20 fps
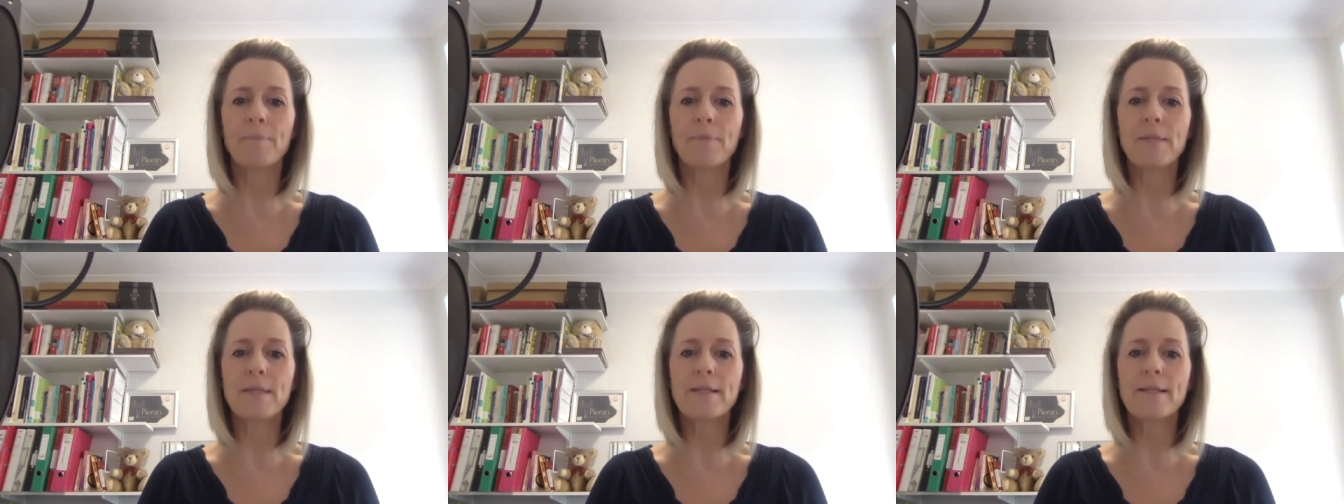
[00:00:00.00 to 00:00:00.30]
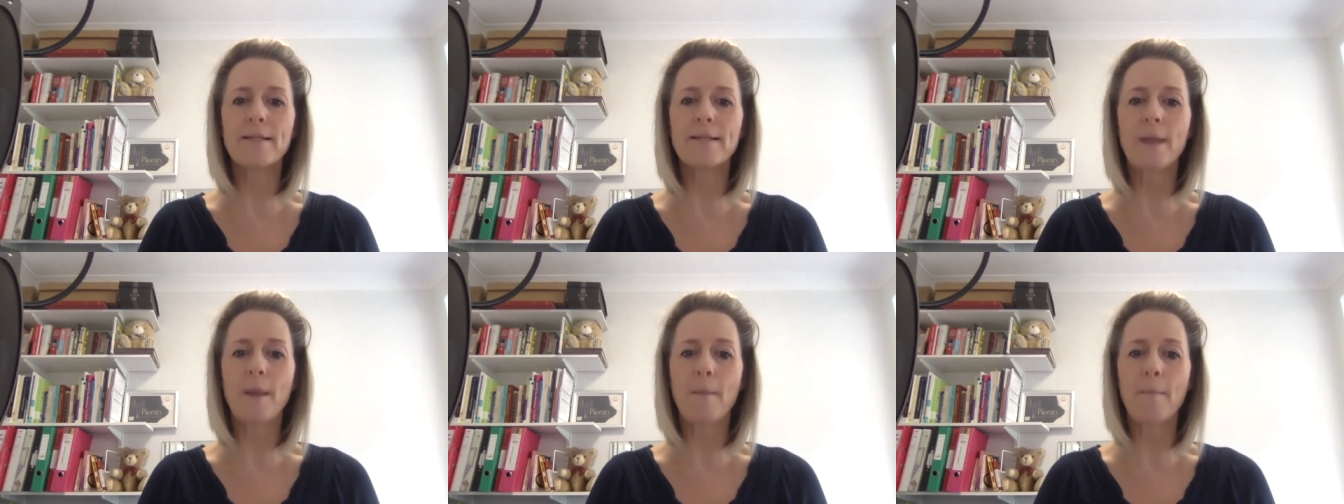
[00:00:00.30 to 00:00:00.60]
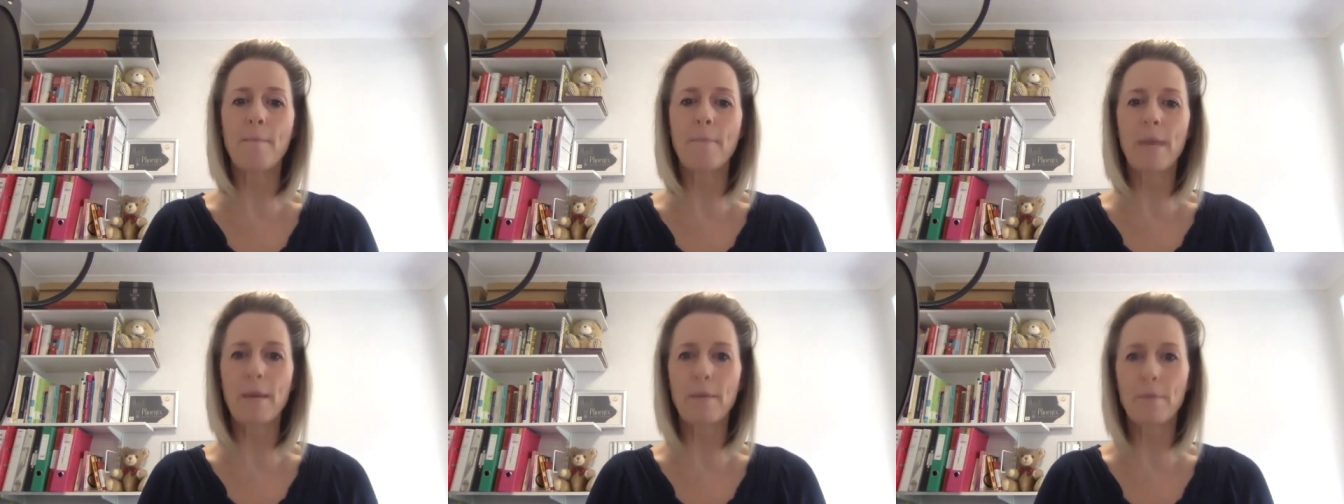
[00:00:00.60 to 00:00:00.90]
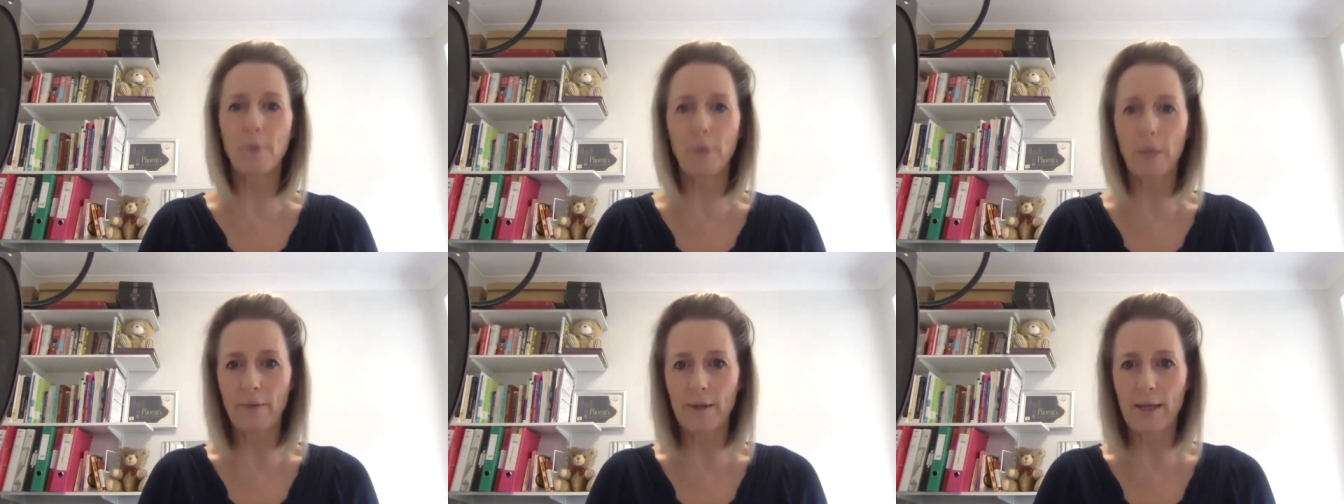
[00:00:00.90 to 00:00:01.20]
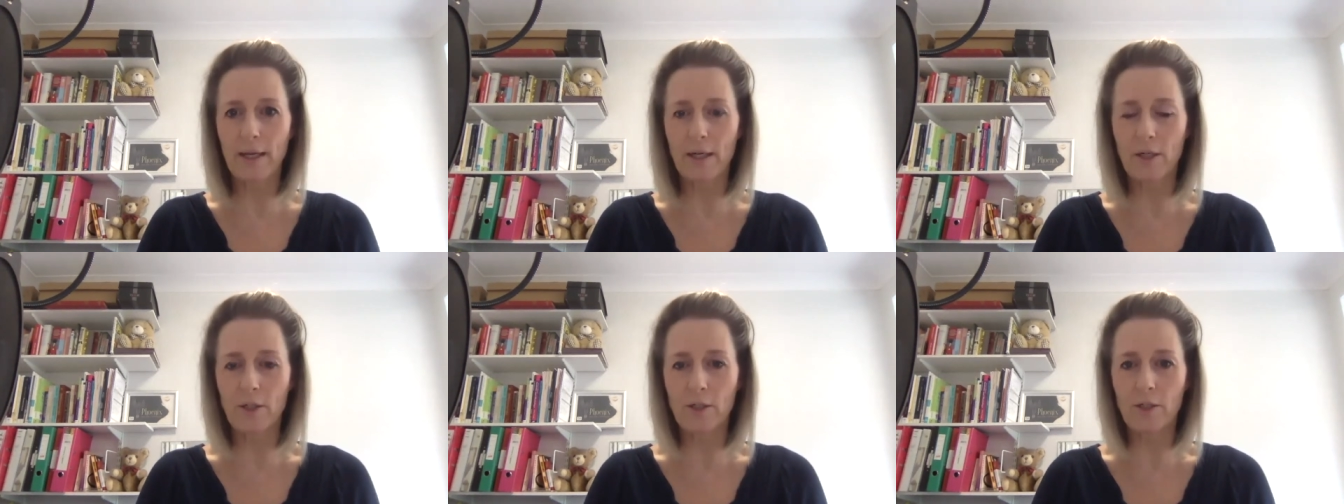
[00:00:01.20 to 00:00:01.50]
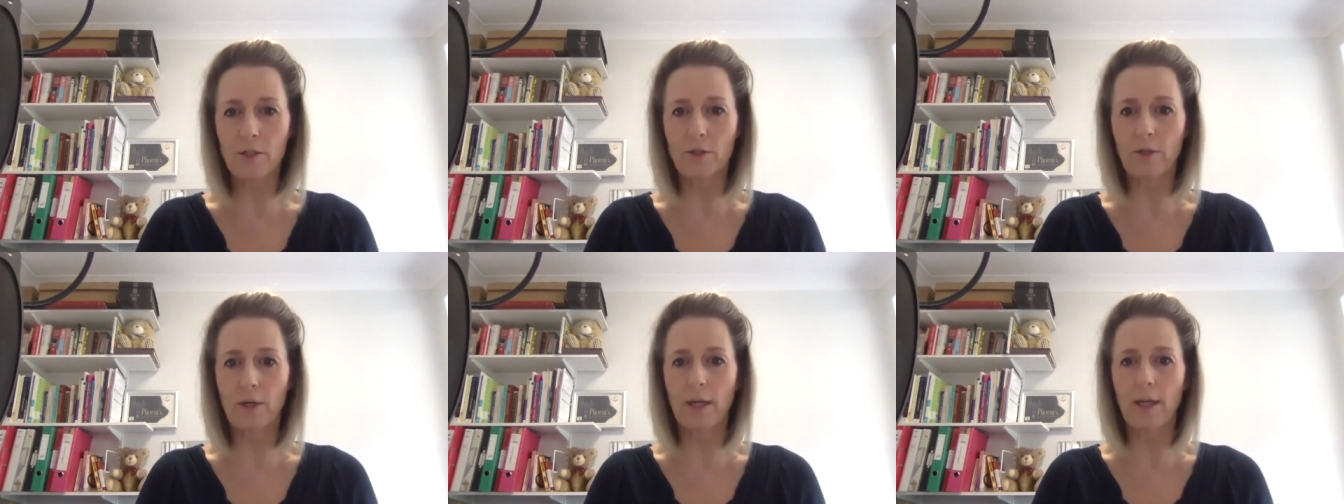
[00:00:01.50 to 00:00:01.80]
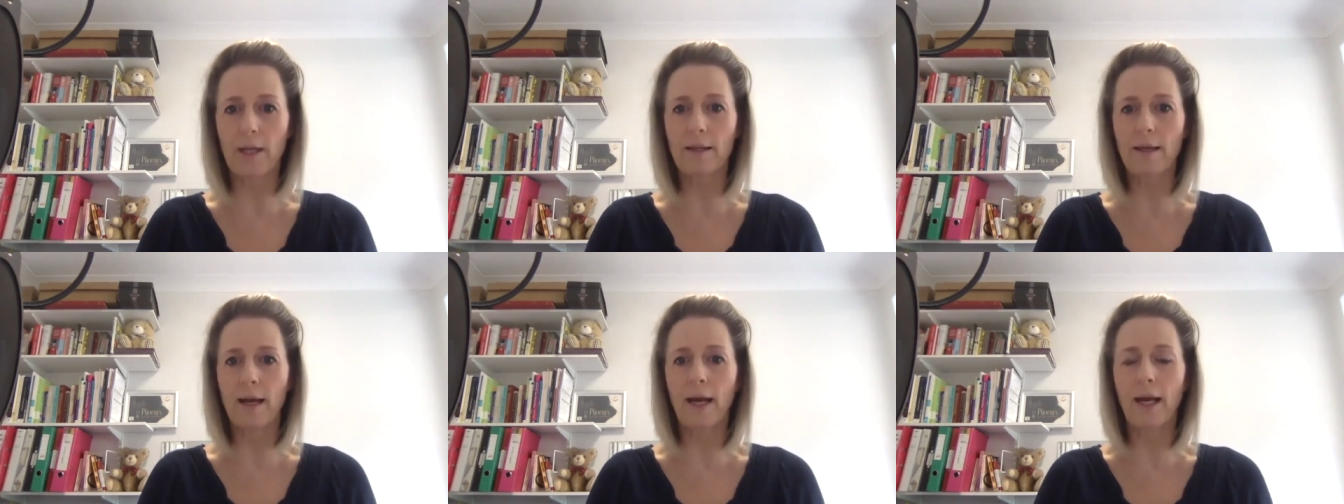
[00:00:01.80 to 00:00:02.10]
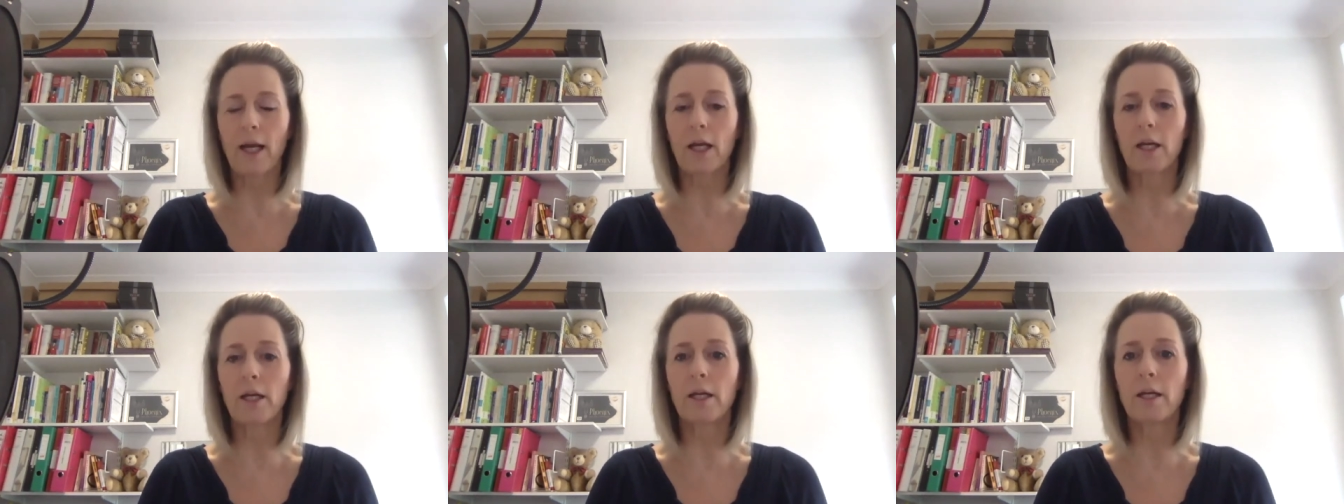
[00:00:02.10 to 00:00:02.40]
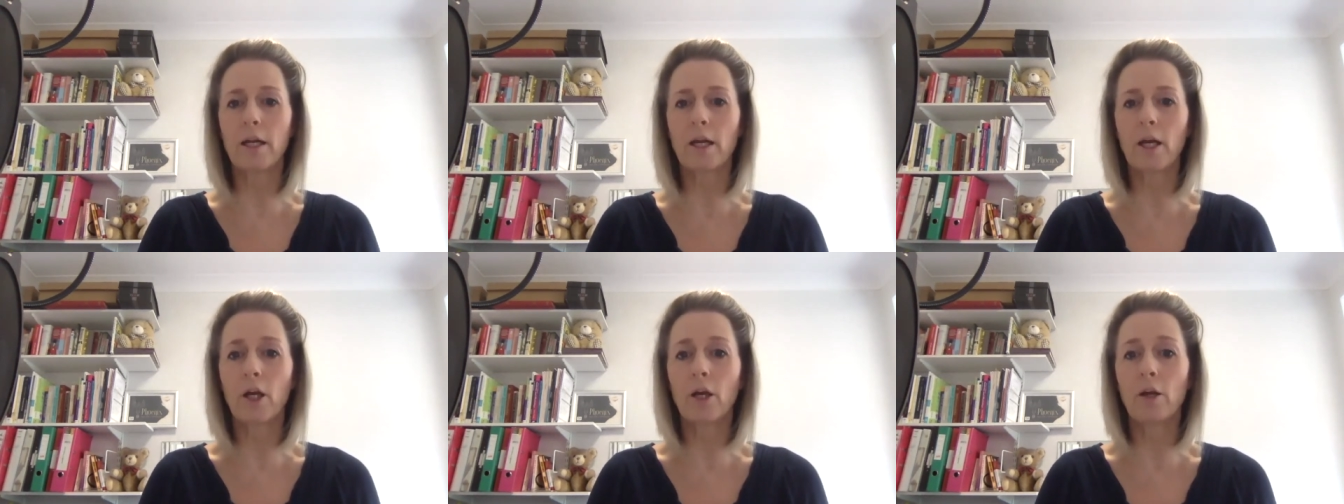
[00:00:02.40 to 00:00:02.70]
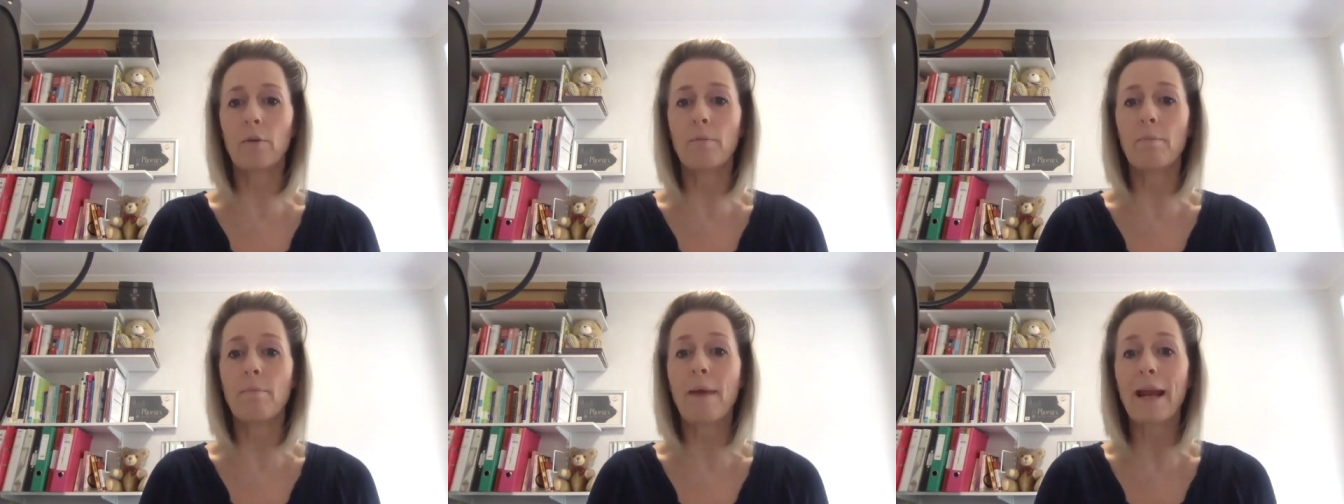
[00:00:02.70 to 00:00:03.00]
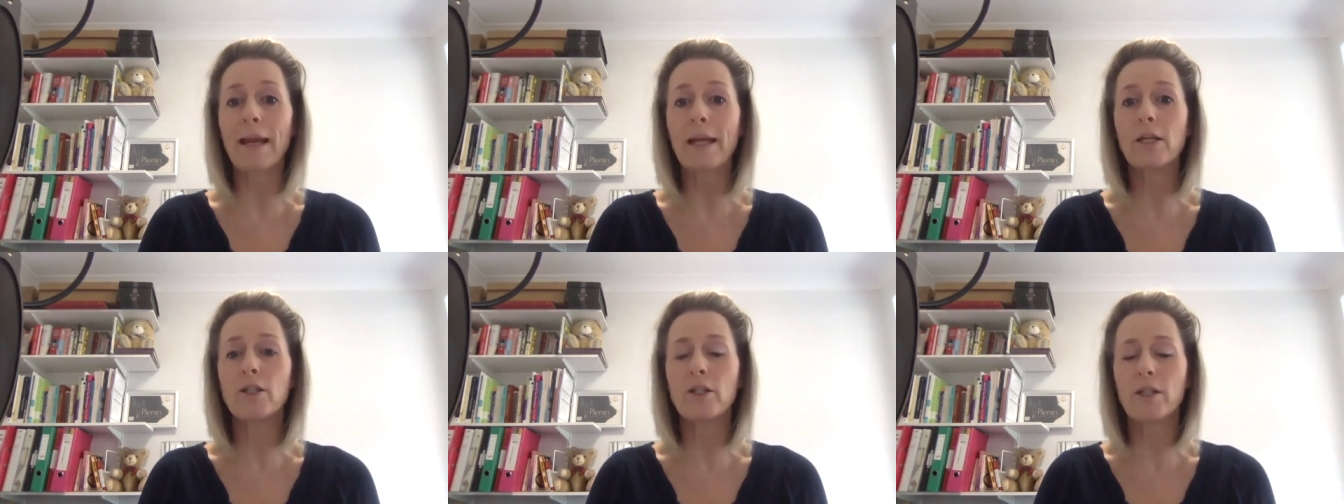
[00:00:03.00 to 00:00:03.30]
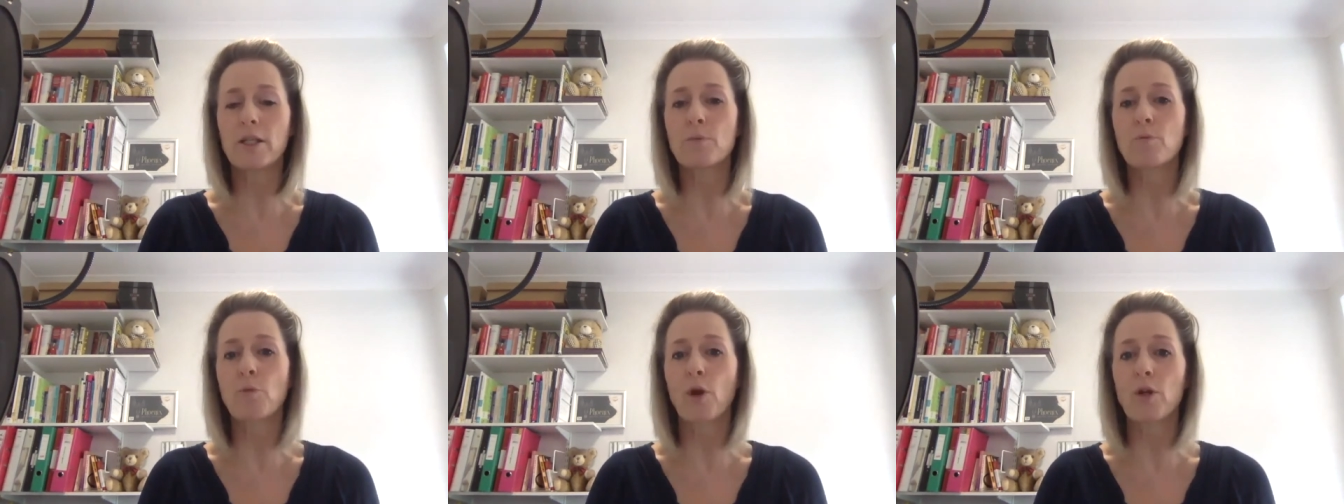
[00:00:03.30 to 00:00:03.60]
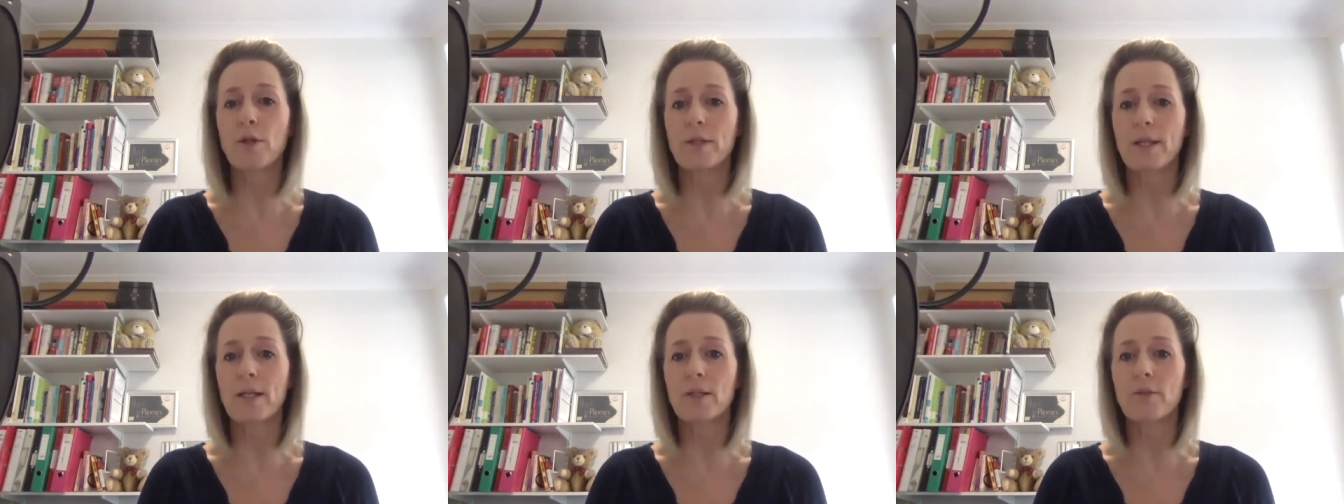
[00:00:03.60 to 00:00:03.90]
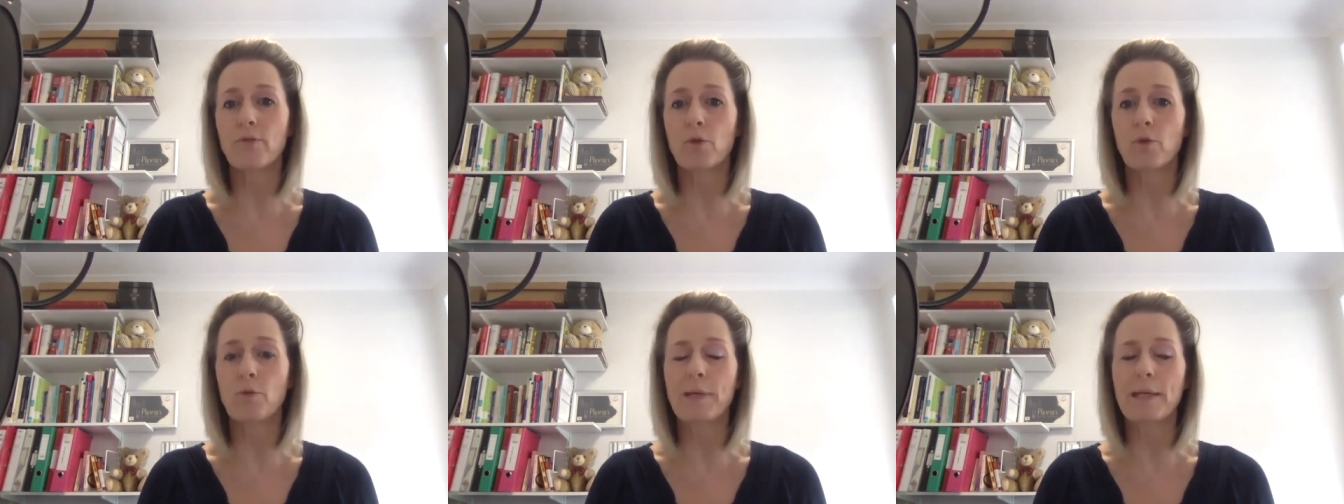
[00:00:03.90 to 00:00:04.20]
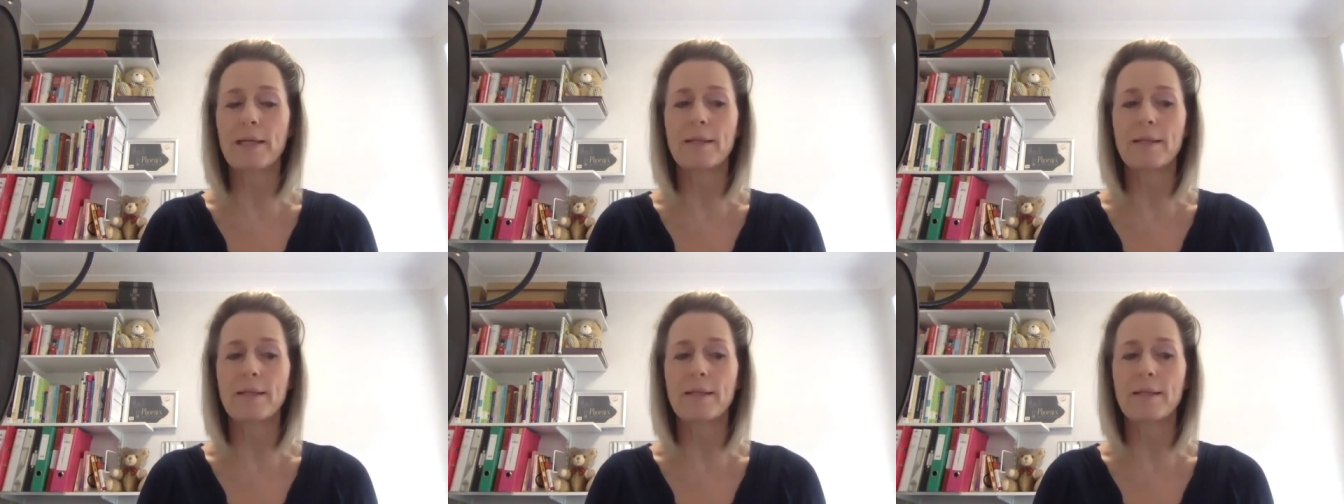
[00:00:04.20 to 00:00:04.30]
some people in the industry that can manage this process for me.